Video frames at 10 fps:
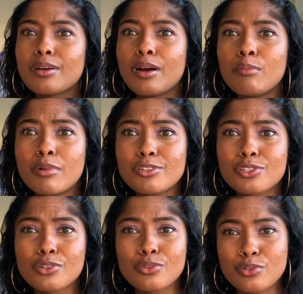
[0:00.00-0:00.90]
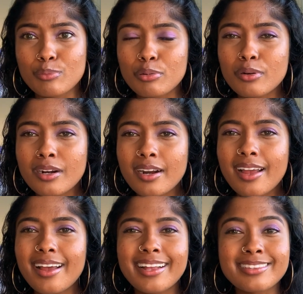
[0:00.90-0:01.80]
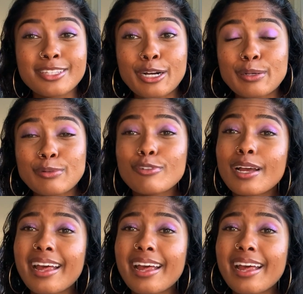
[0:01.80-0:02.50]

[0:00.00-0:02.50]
emotional support and love,